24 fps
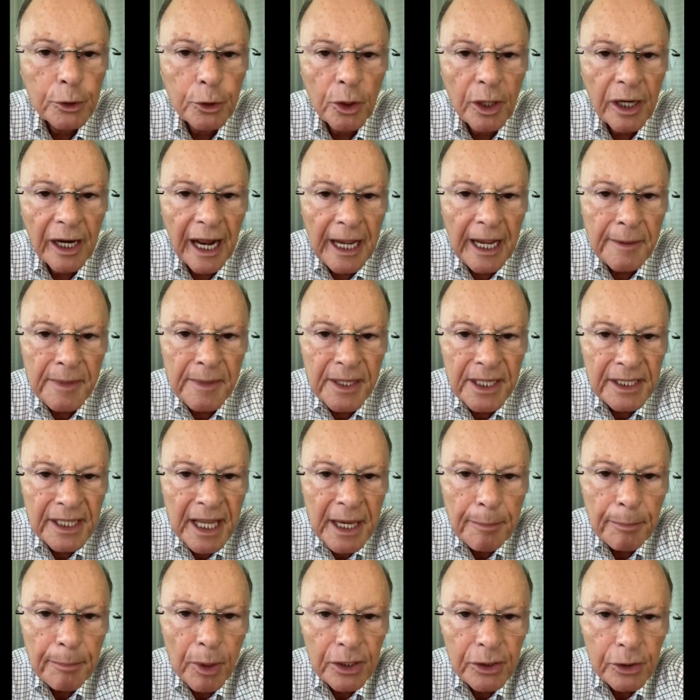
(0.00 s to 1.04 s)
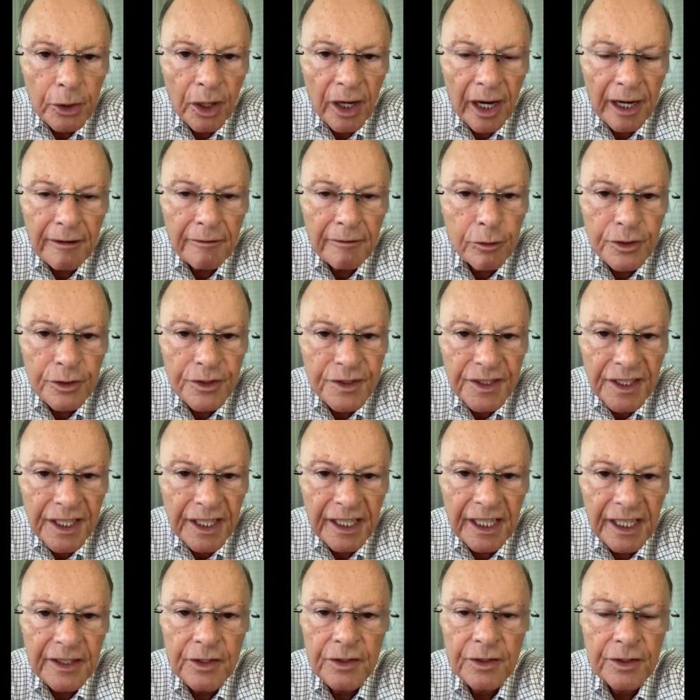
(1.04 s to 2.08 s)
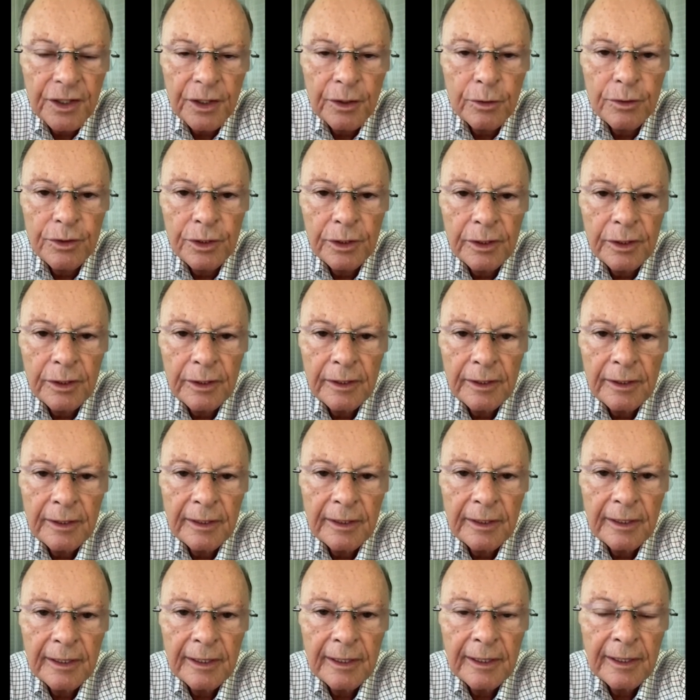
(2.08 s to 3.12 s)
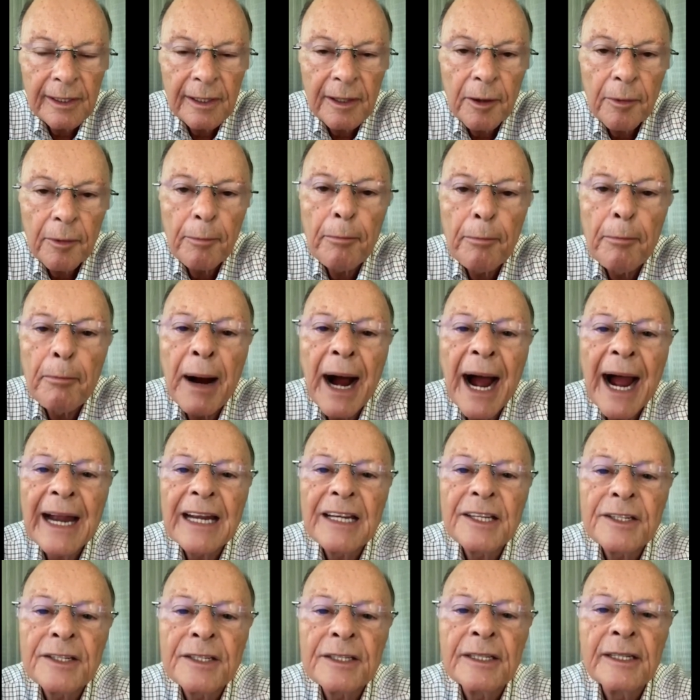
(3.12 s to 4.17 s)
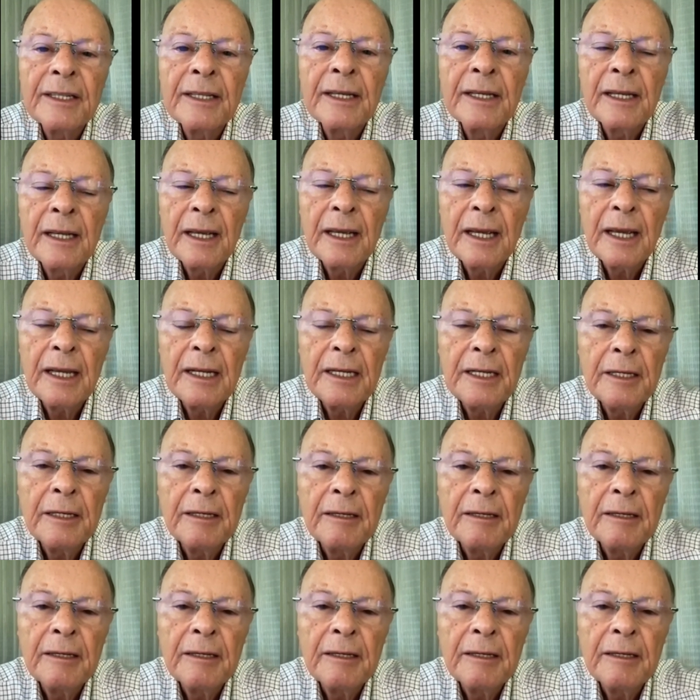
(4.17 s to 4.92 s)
The devil cannot touch you or me who are of God.